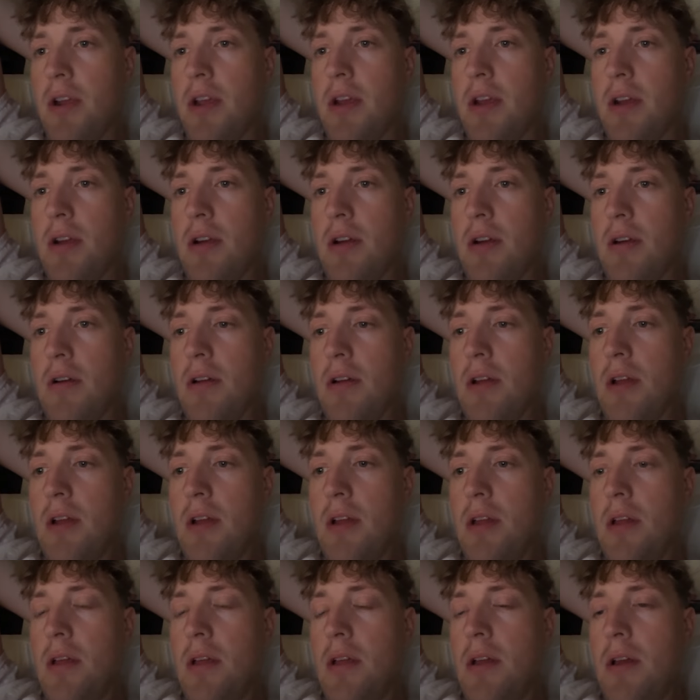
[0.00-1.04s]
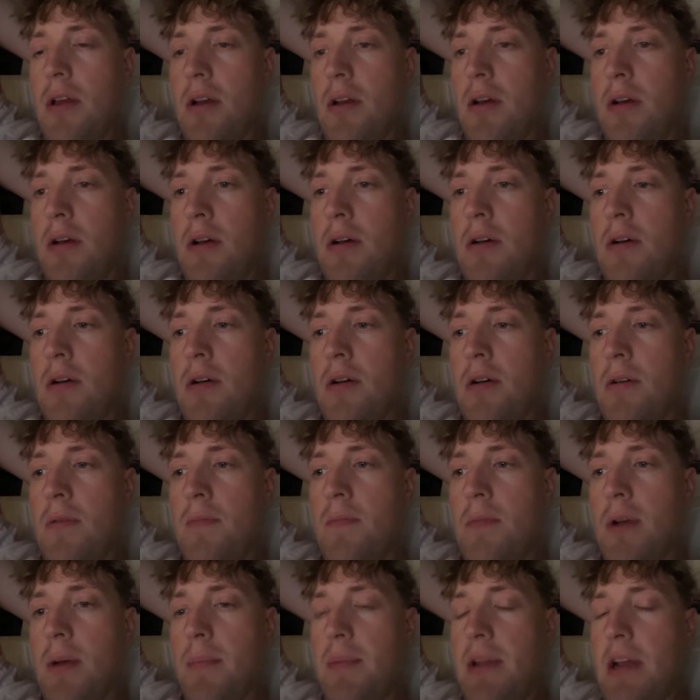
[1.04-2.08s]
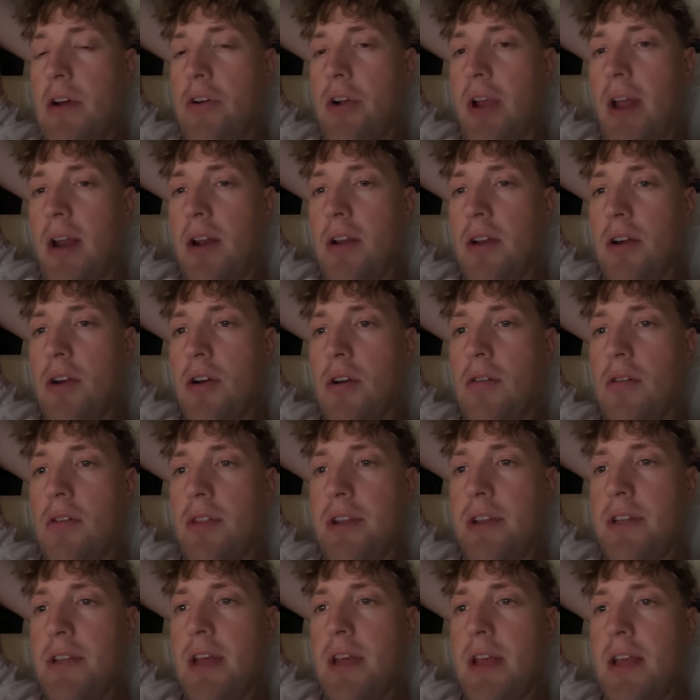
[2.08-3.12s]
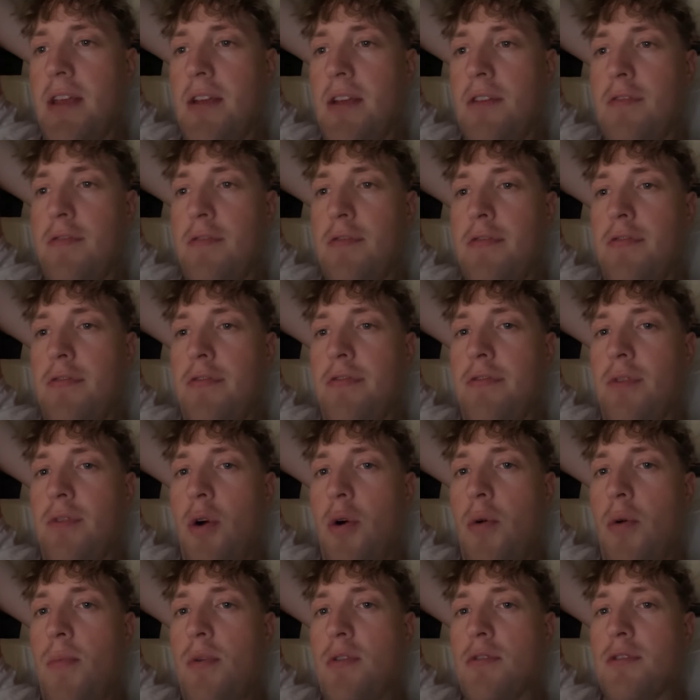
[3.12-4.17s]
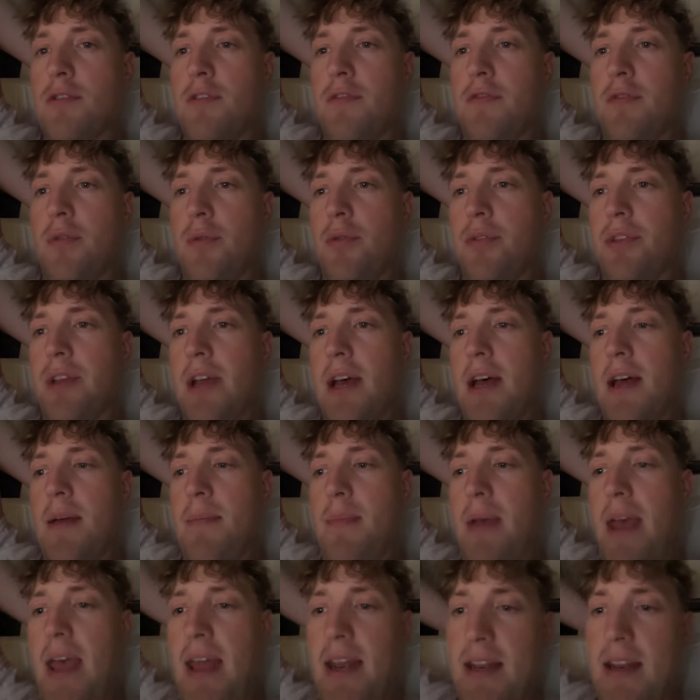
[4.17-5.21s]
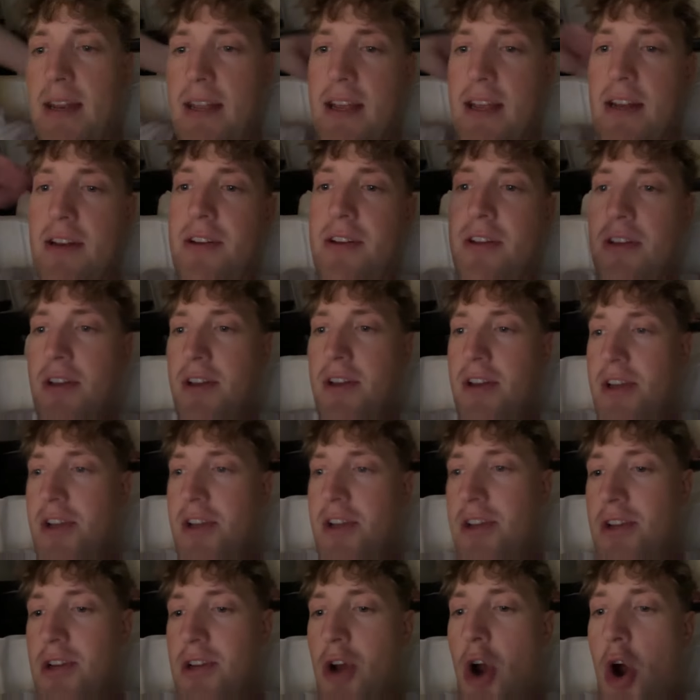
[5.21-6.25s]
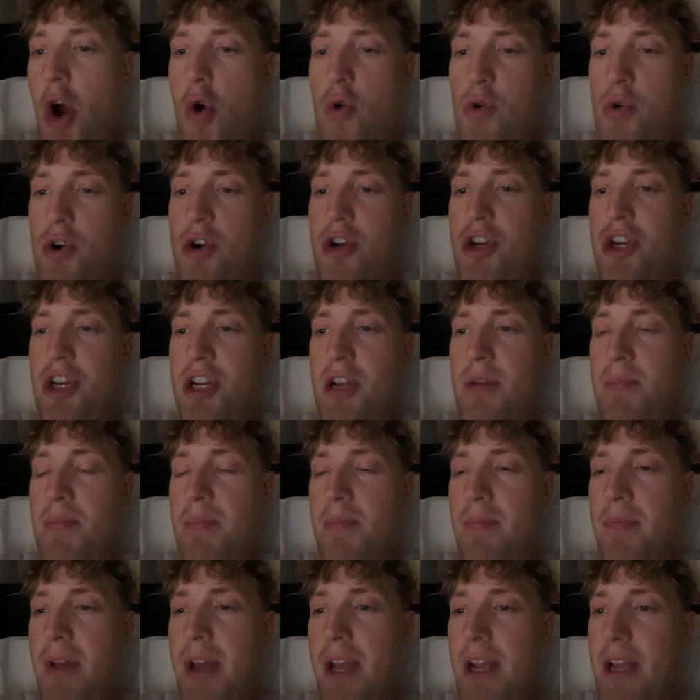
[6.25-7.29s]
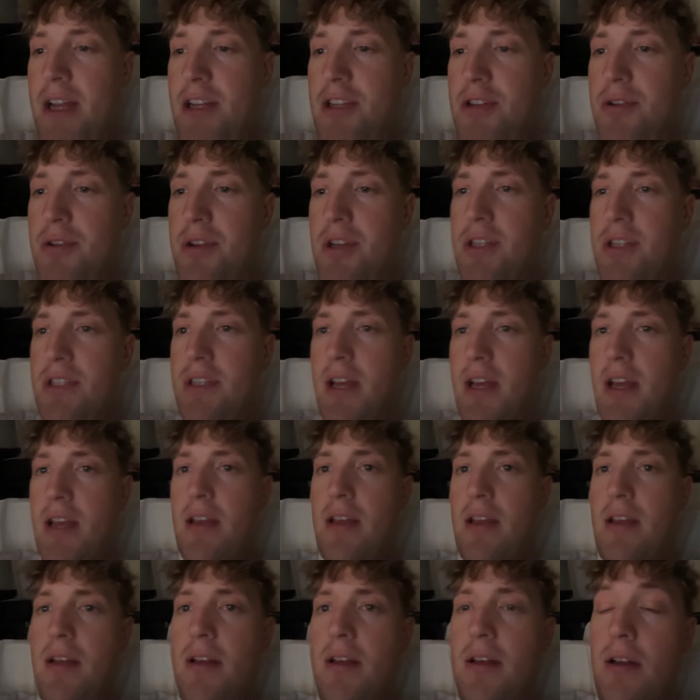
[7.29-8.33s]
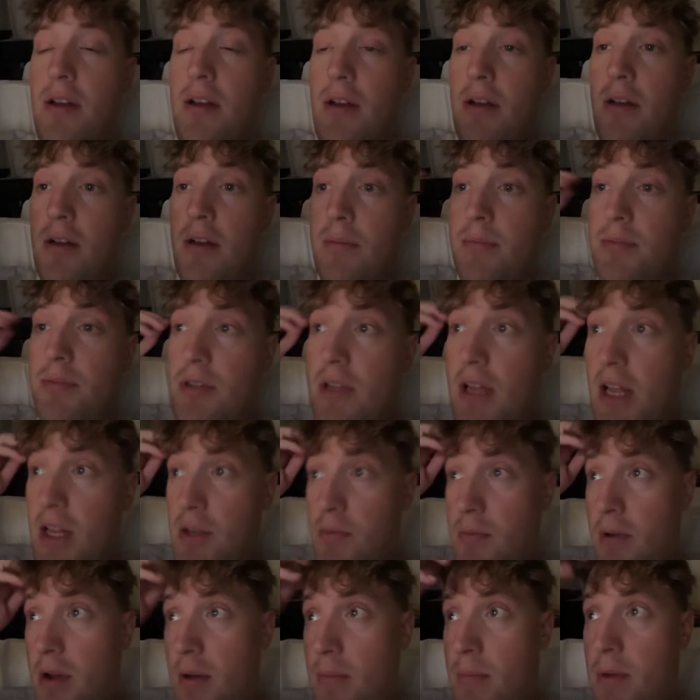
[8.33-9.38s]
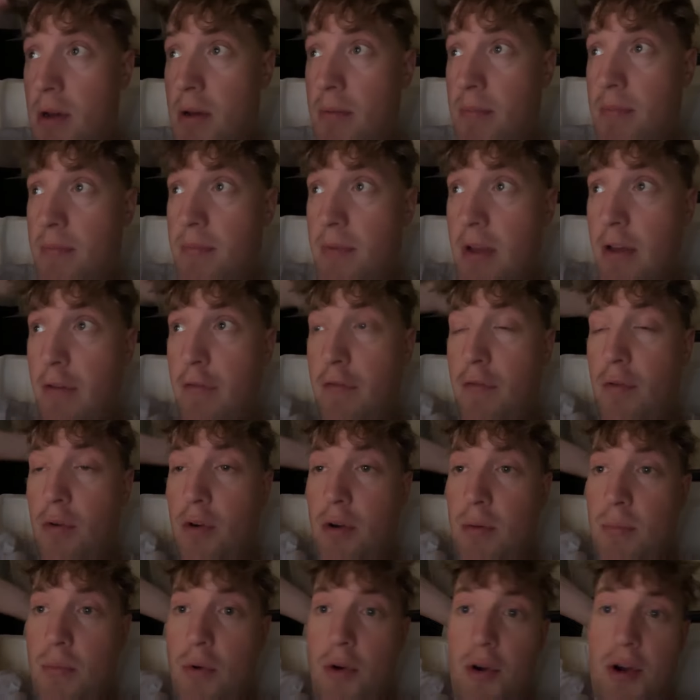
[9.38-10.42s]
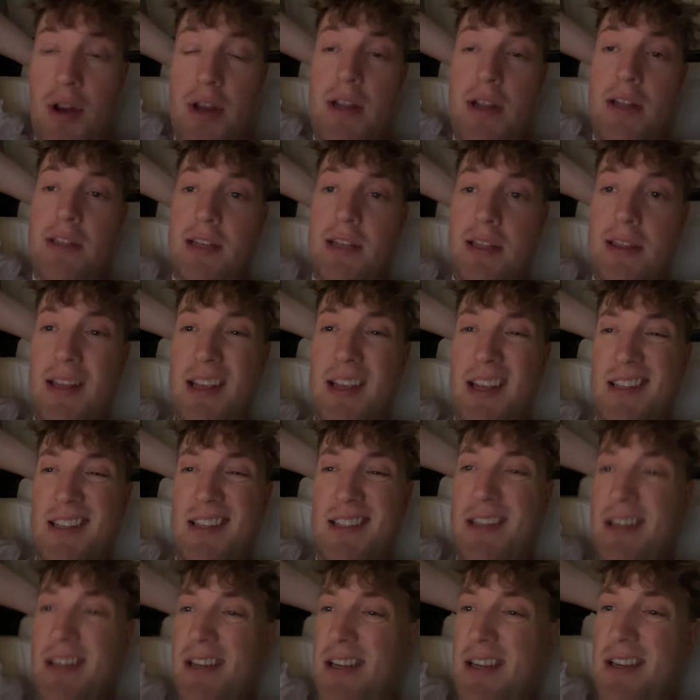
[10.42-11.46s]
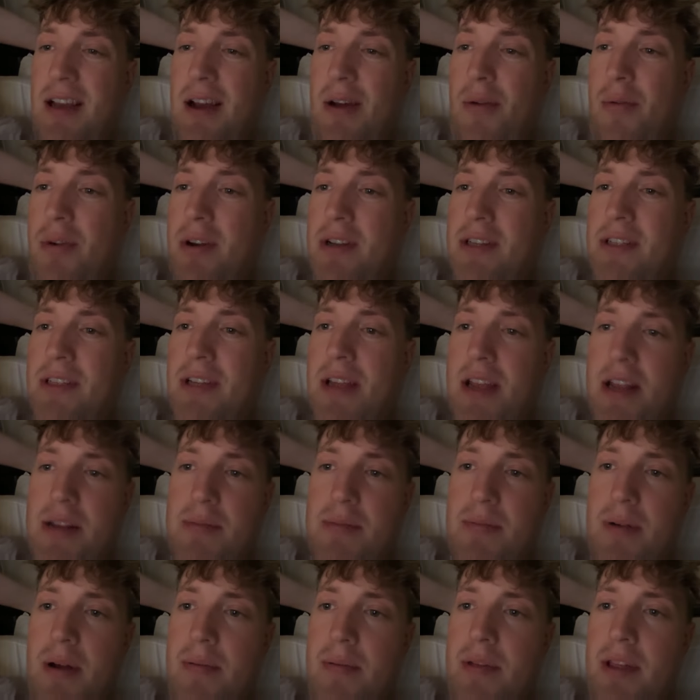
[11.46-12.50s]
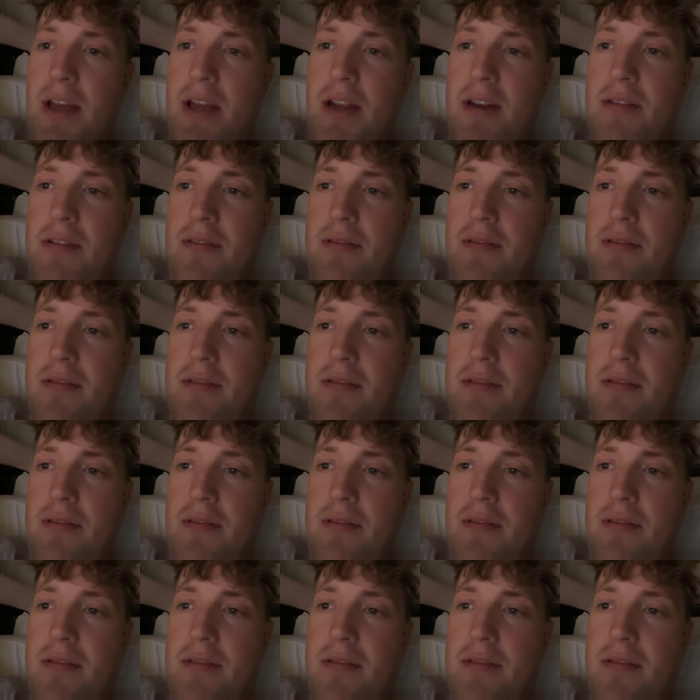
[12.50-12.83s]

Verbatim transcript: here. Um, I'm now kind of currently taking f almost full-time editing ownership, I guess you could say. Um, so that's why I'm up at four in the morning, because I think it's like, I want to say it's probably like